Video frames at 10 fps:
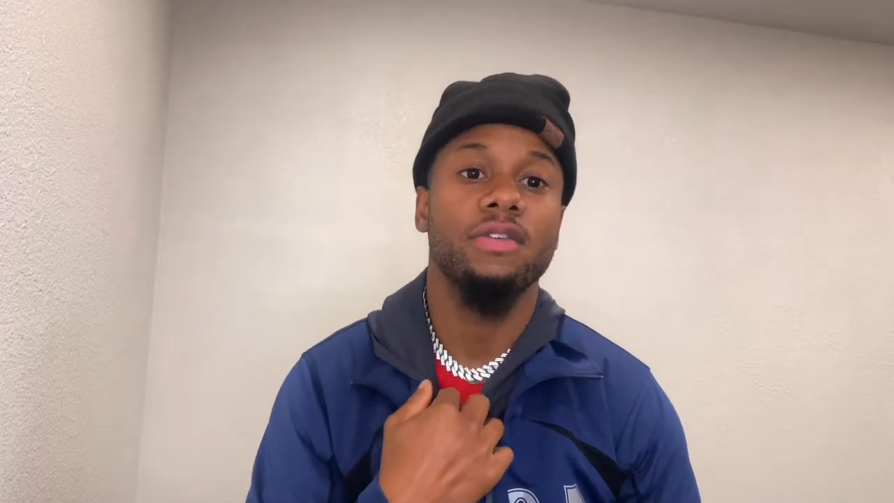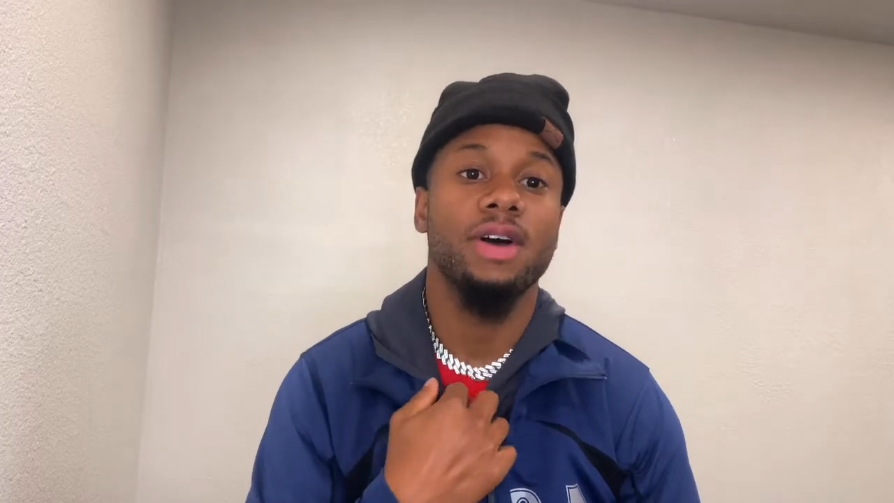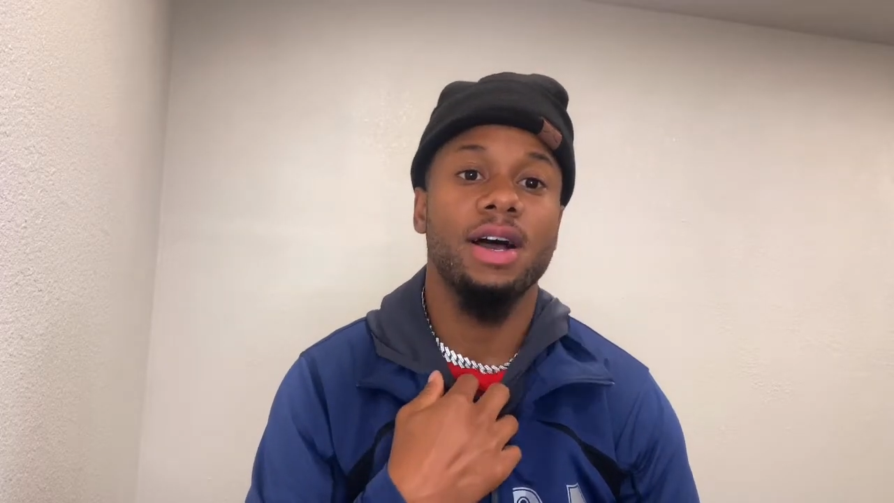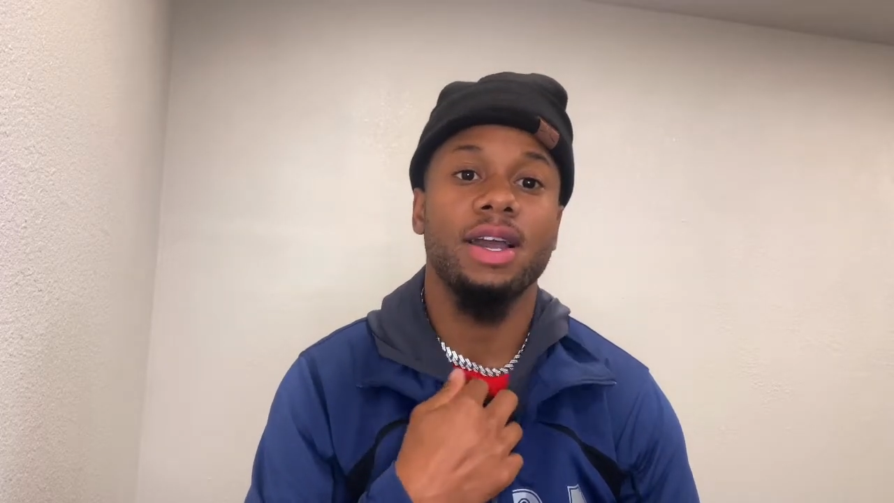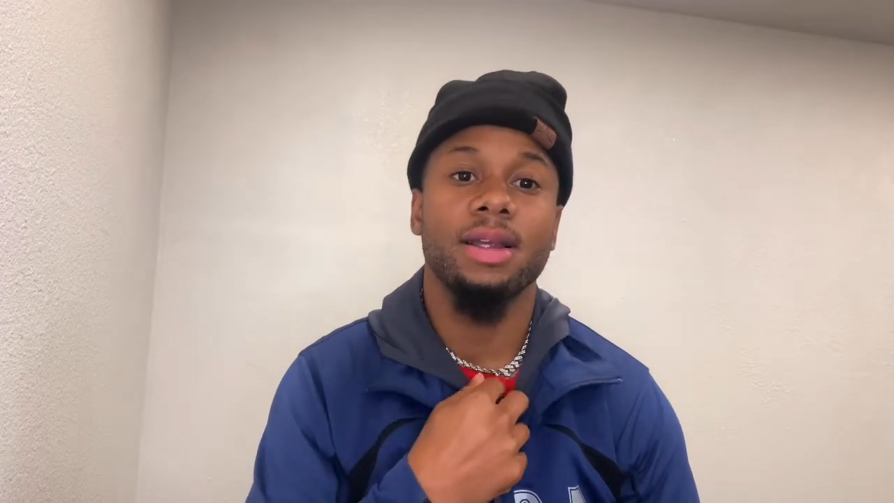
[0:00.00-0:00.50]
of
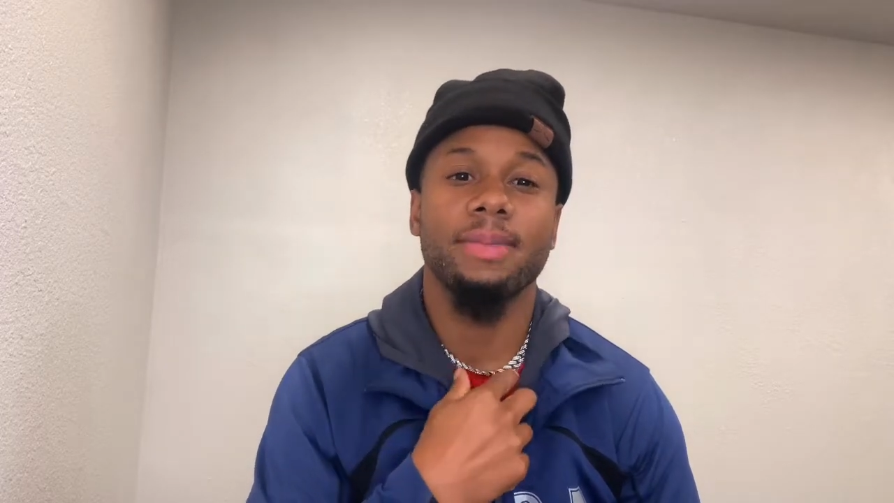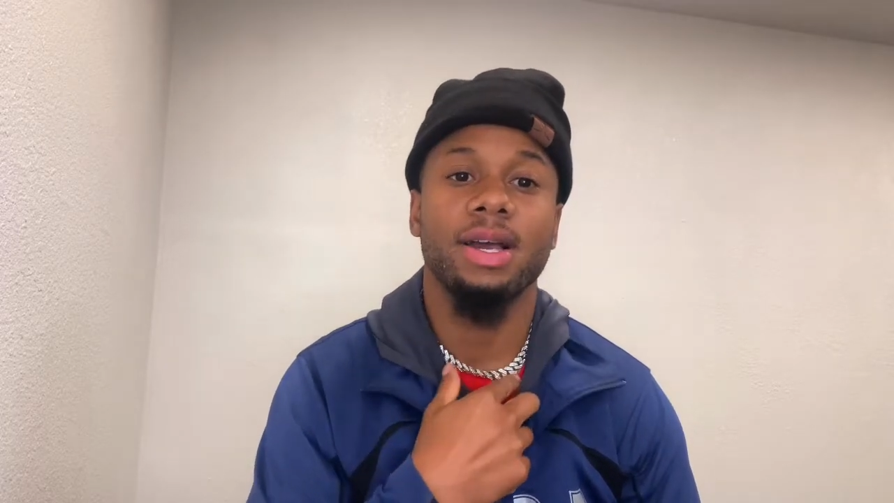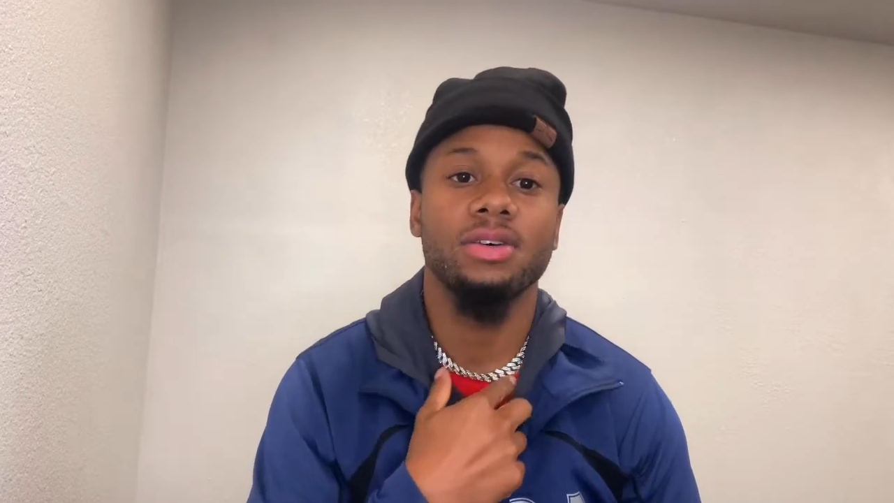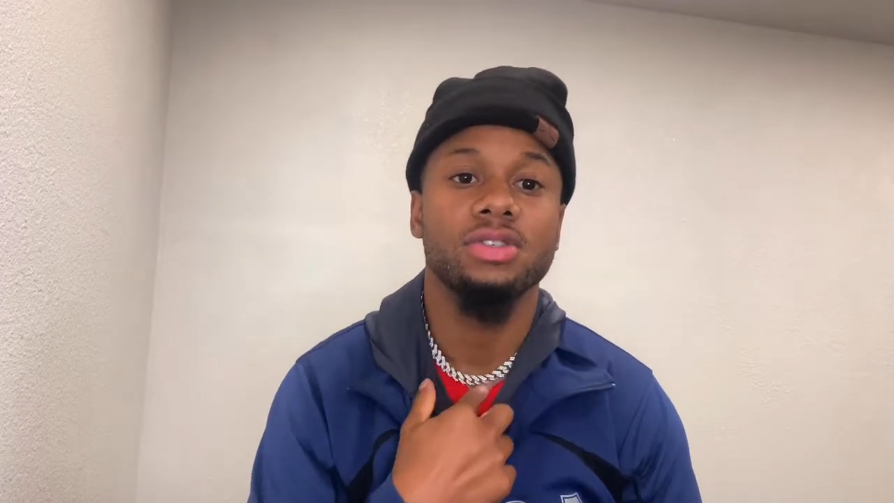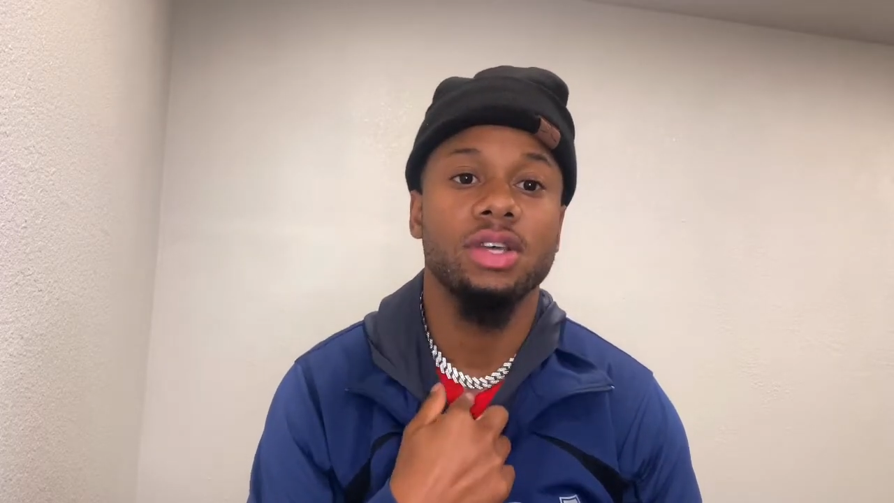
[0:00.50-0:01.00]
how everybody
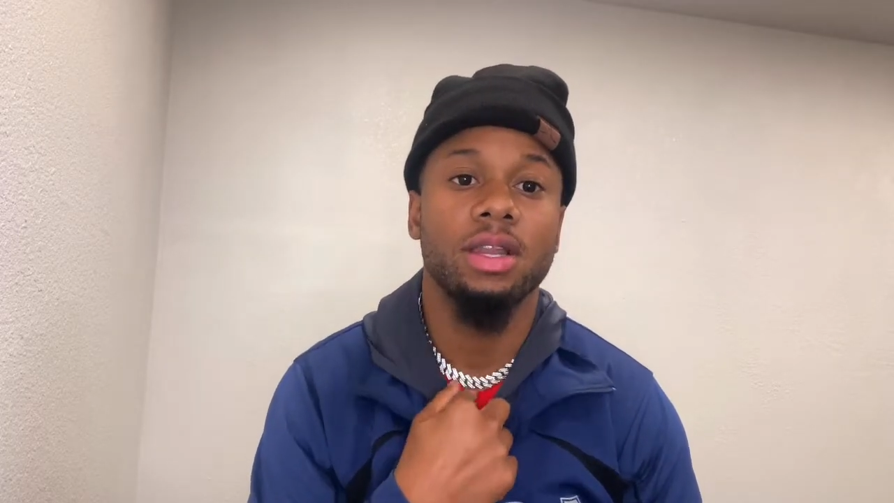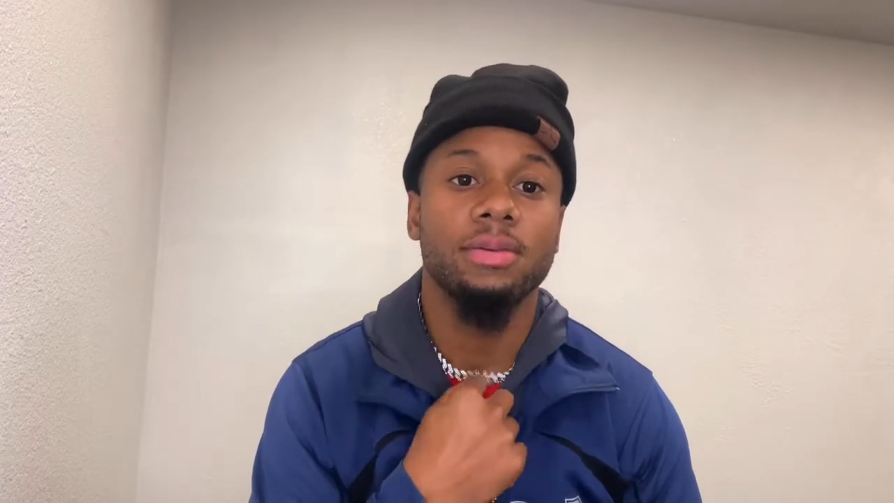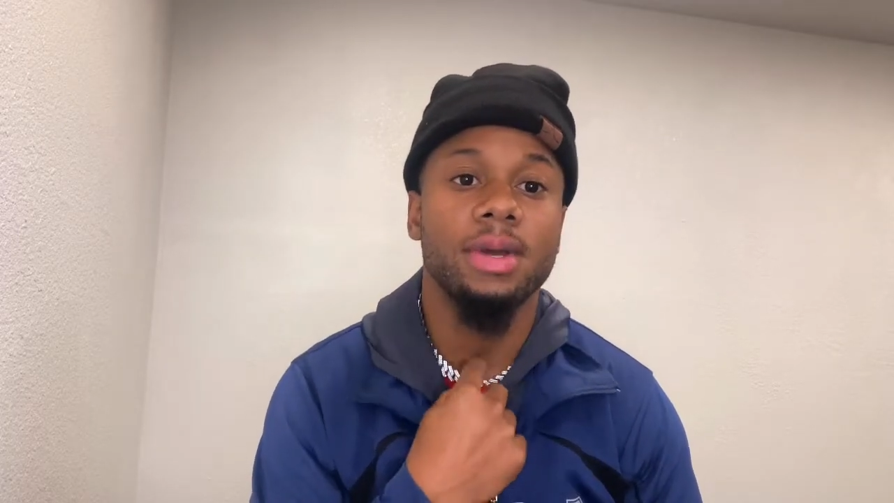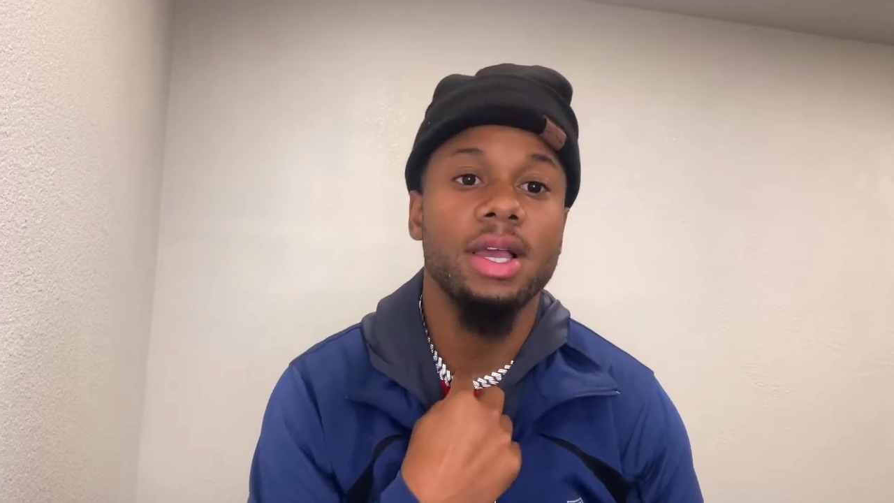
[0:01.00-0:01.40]
else tell them.